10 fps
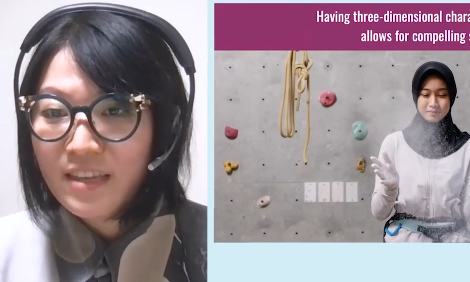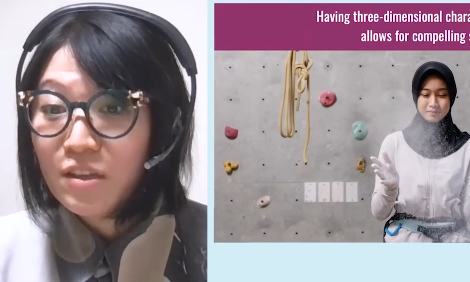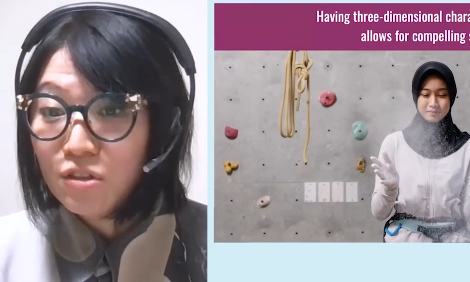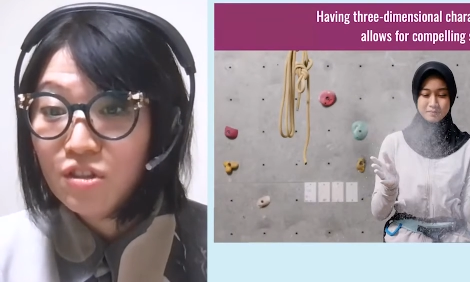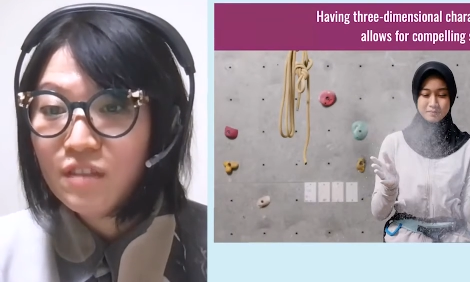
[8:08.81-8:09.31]

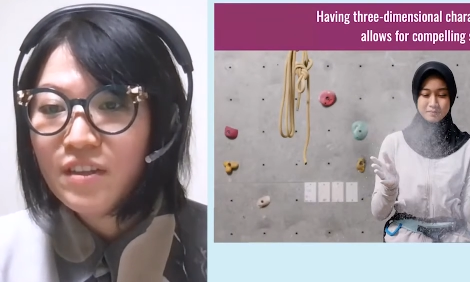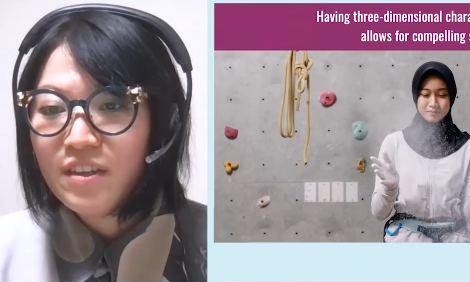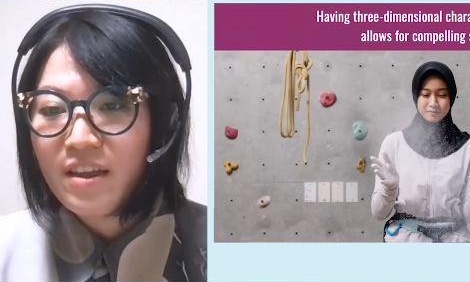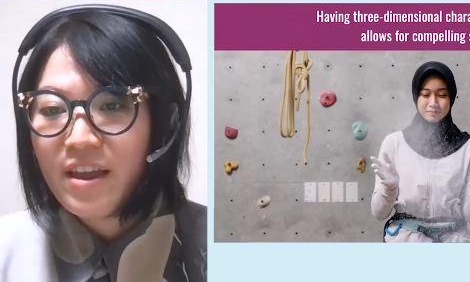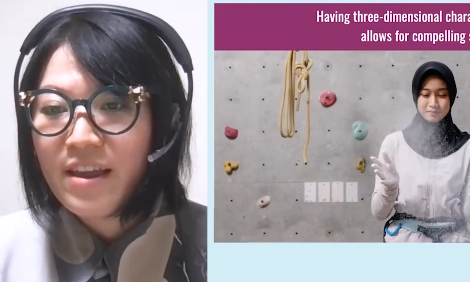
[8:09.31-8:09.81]

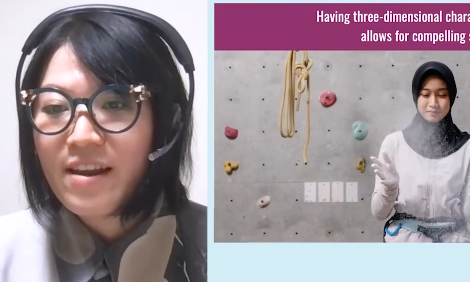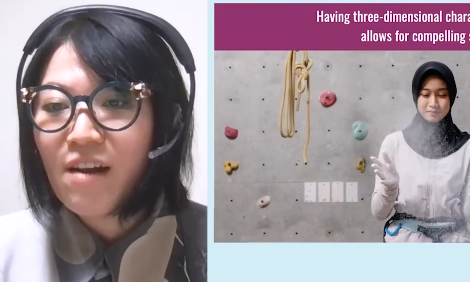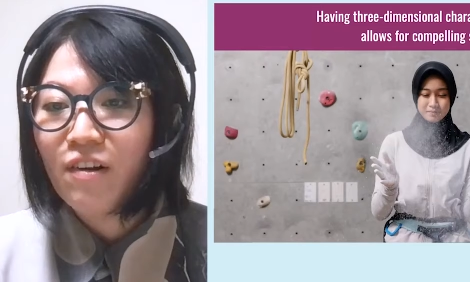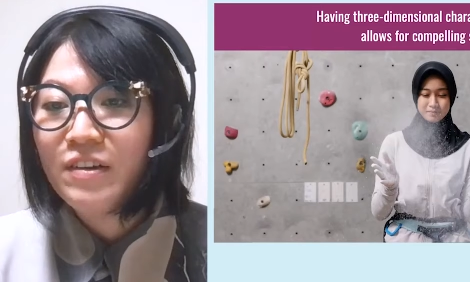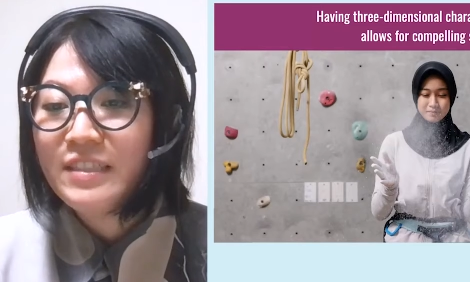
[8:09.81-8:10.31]
Speaker 1: inclusivity in
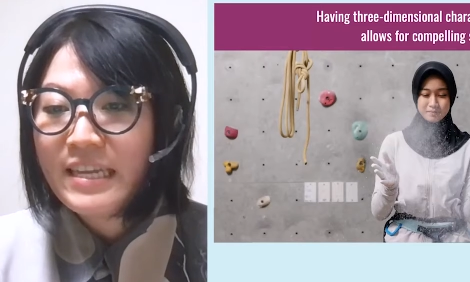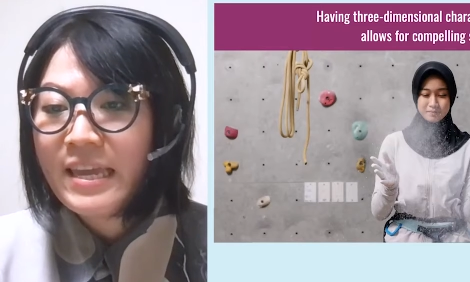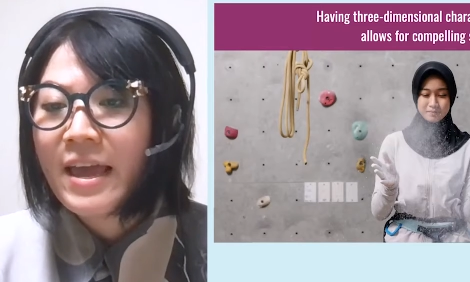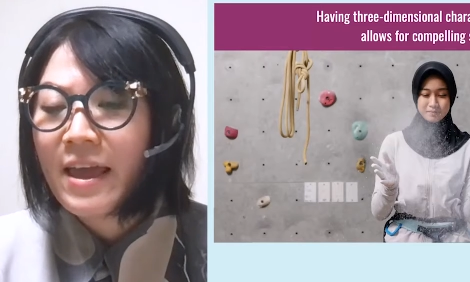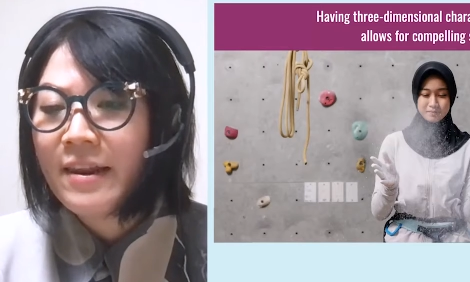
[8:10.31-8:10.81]
our
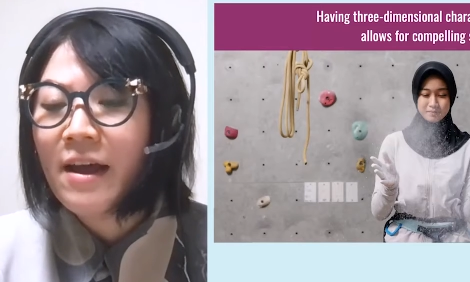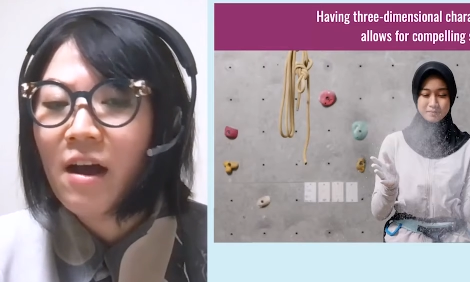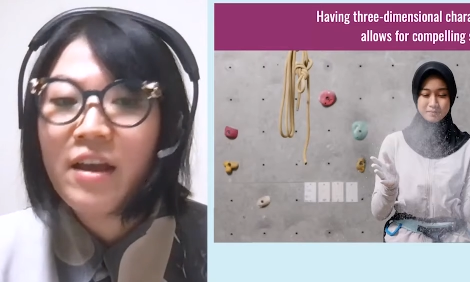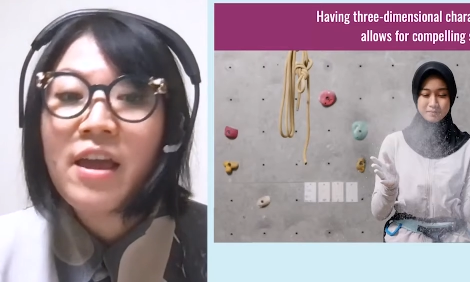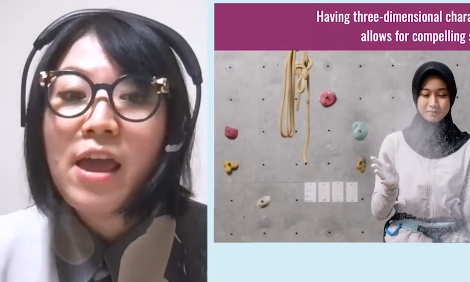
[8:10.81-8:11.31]

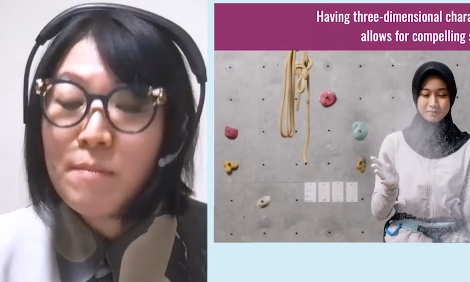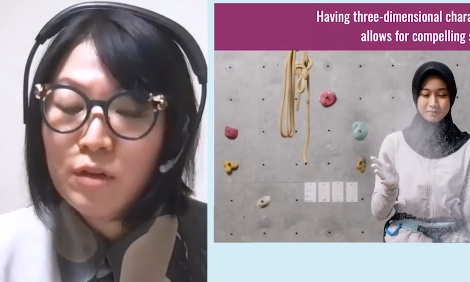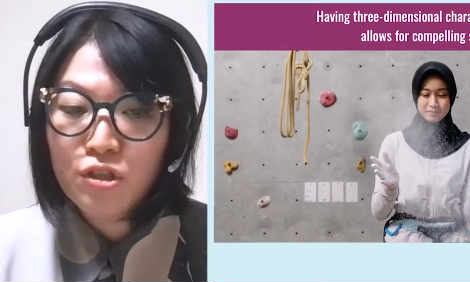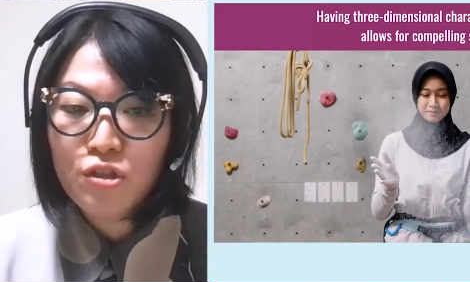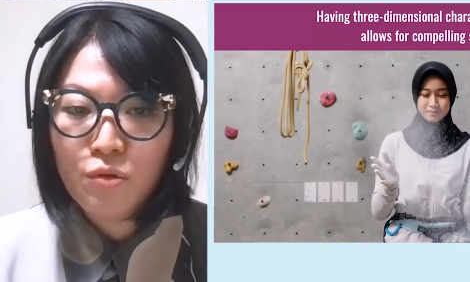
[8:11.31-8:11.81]
DE&I
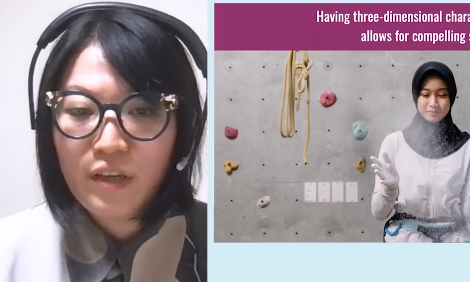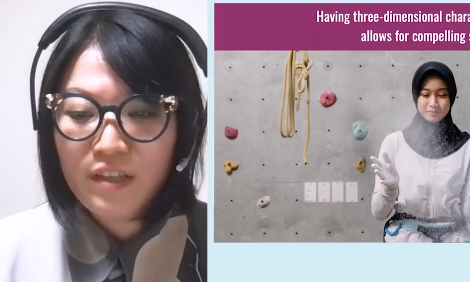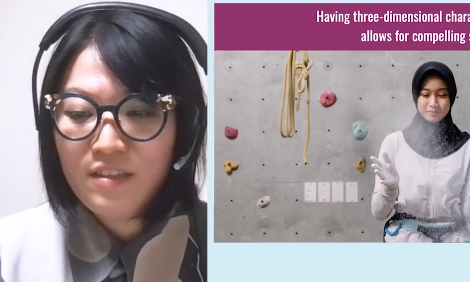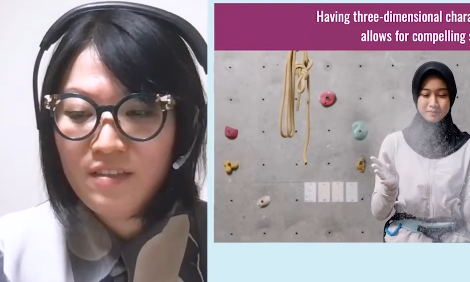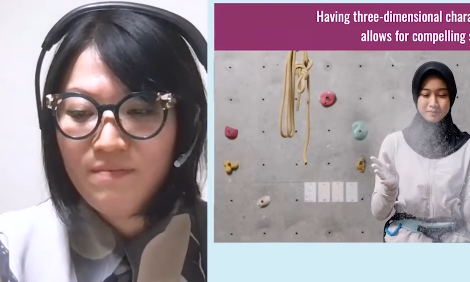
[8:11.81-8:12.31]
imager
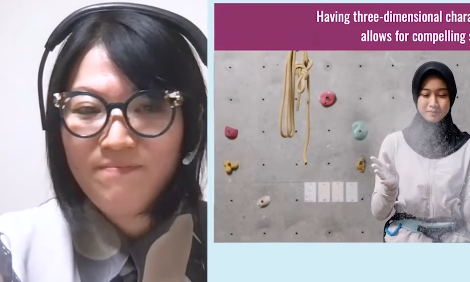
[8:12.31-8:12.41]
toolkit.